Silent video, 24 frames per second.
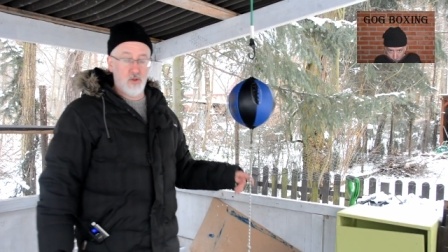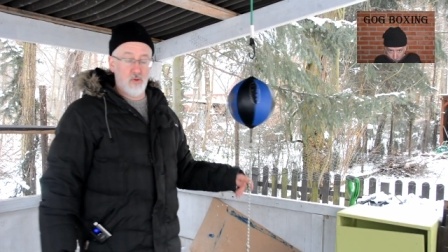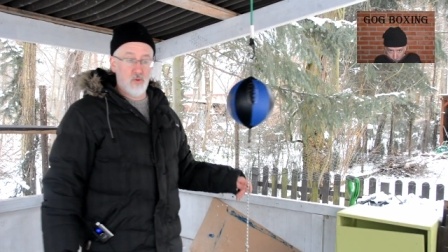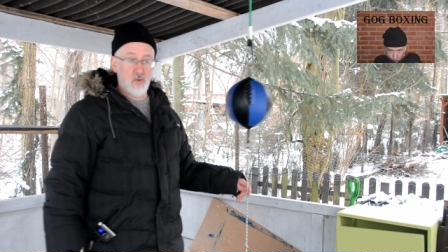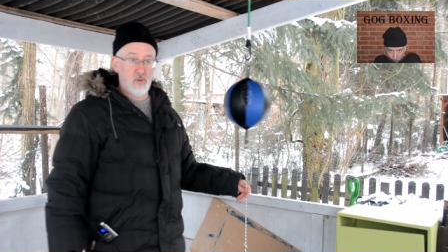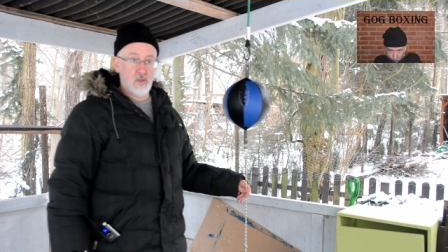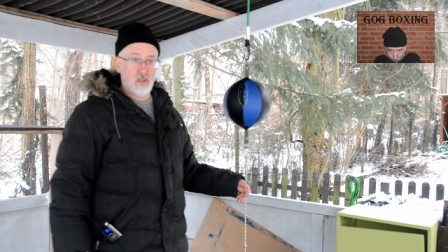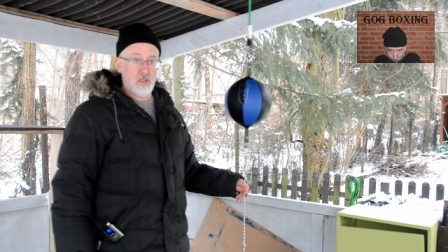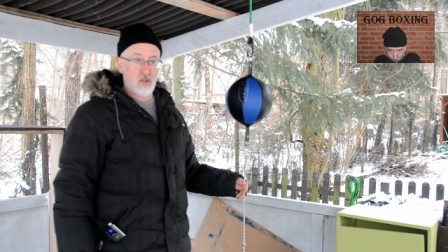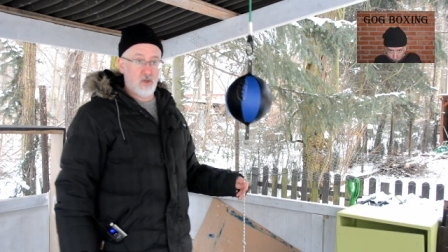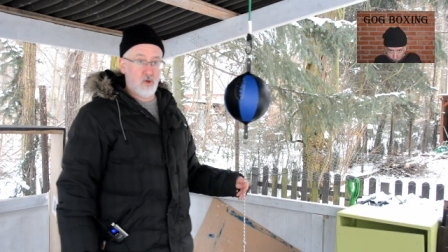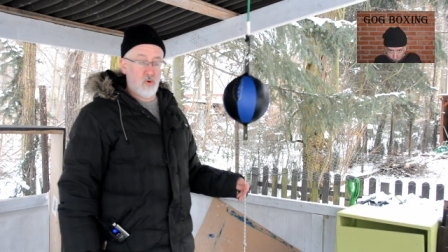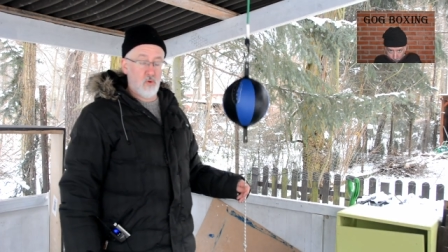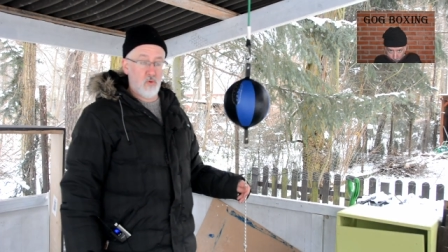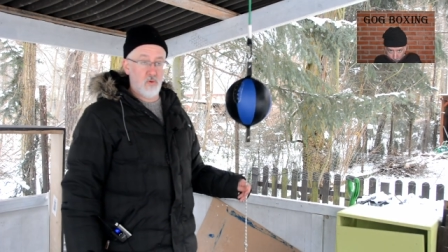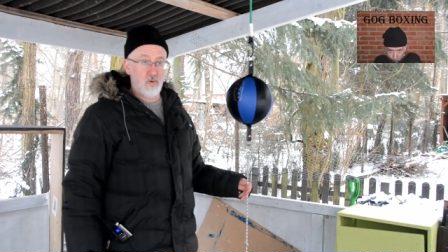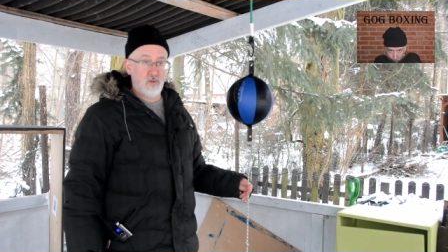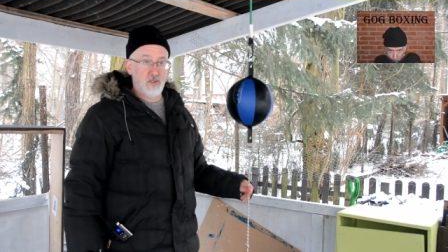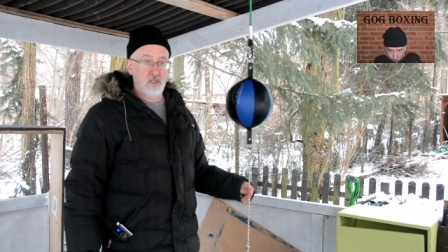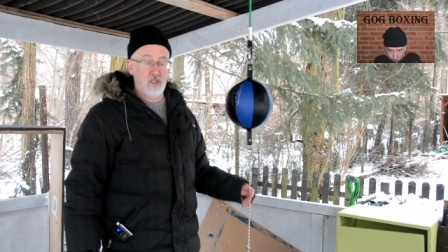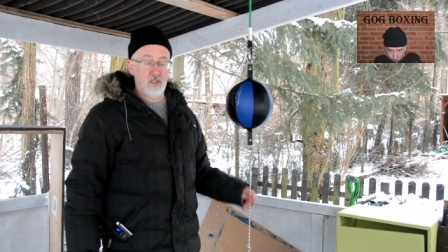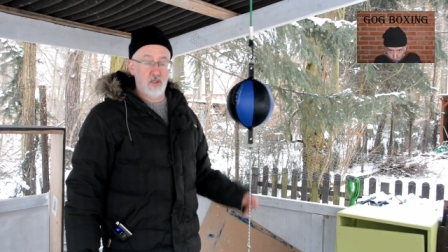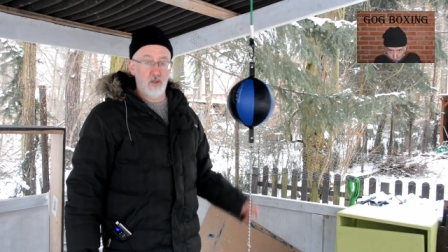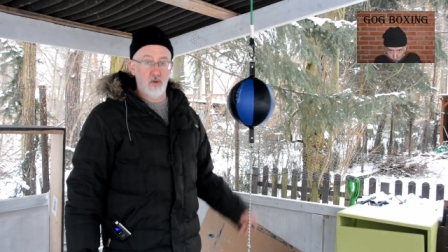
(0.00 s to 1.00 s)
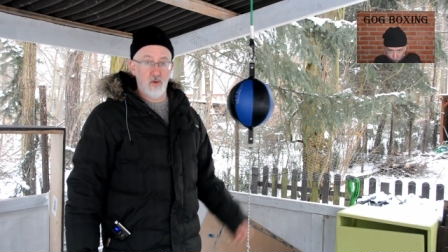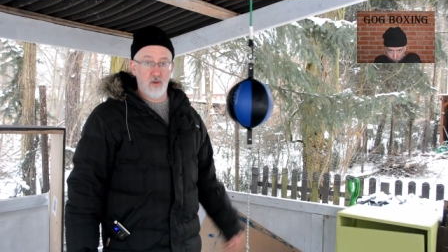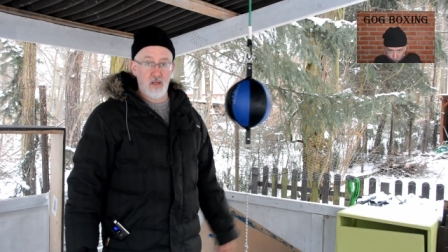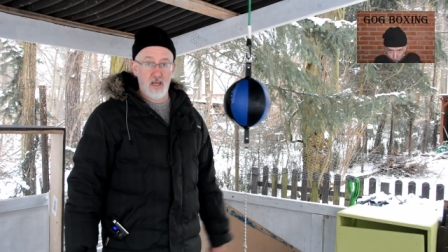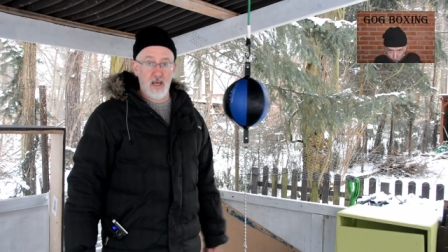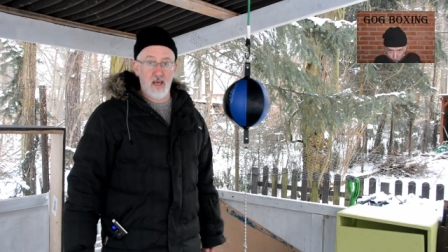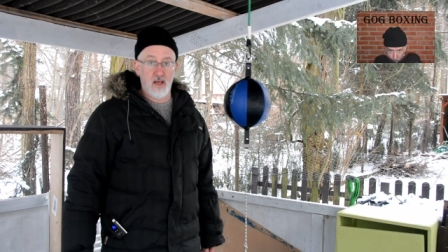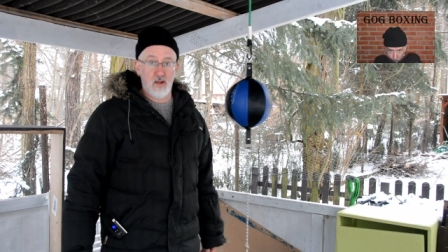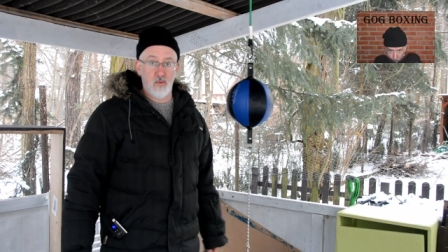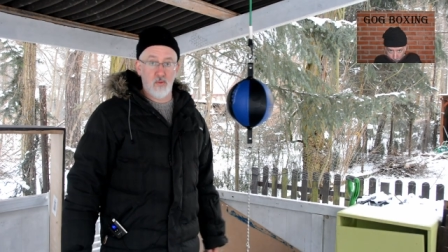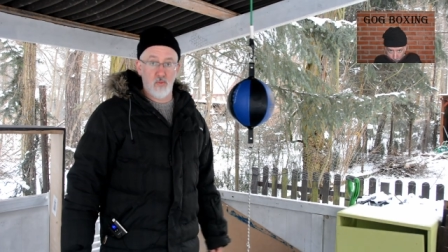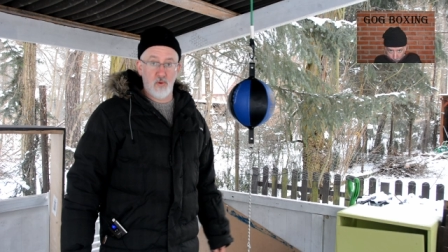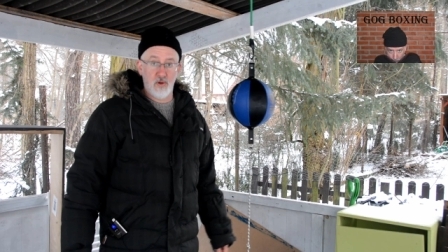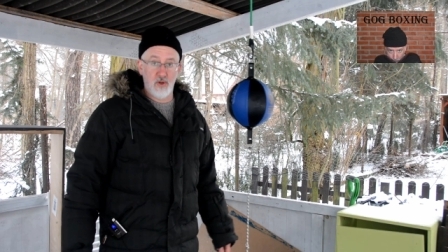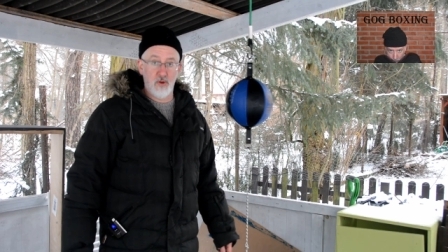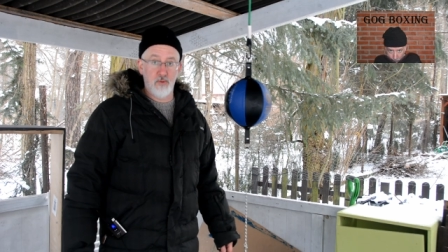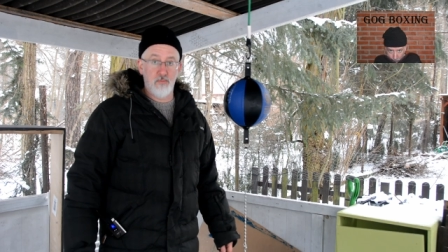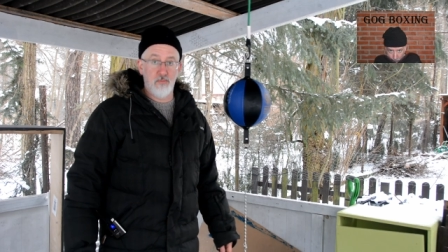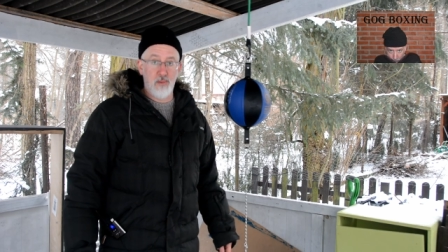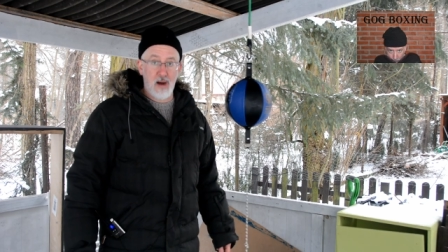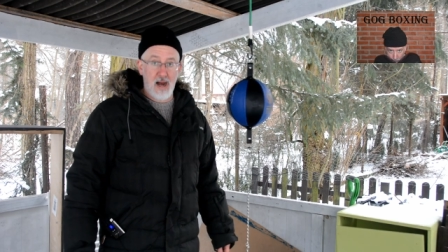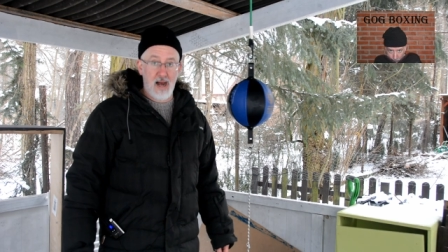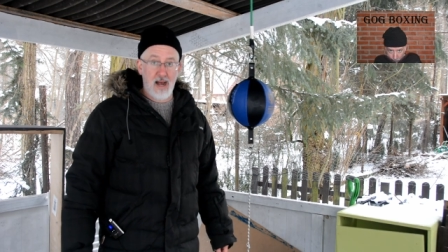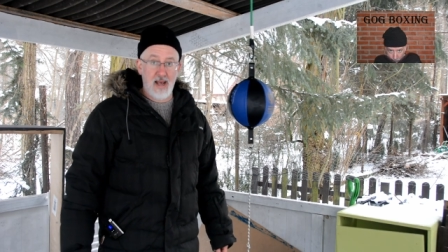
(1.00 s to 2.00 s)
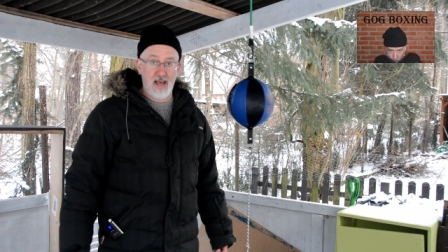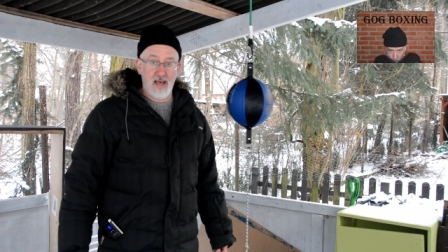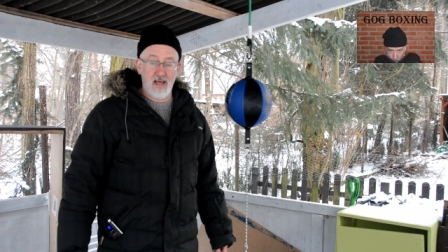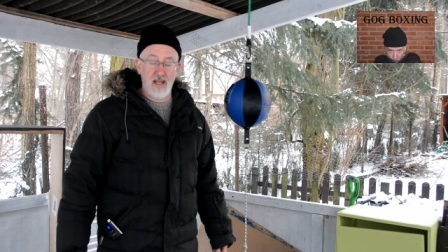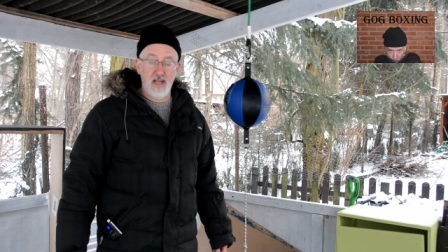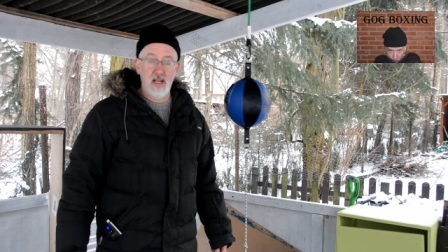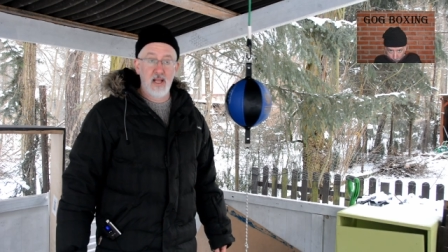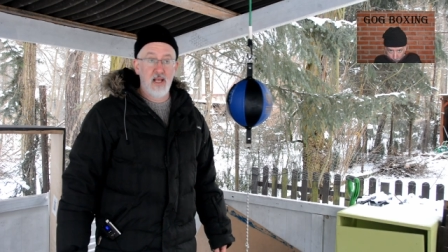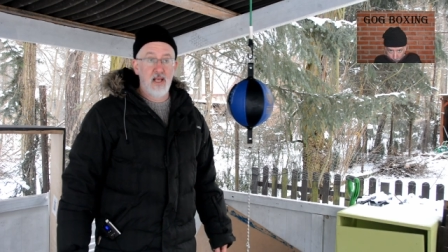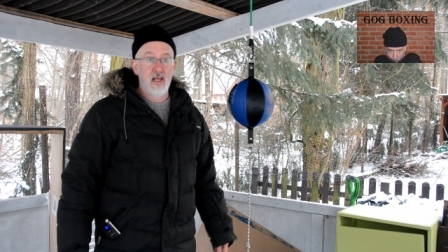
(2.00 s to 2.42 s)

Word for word: Use the cords that you get when you buy it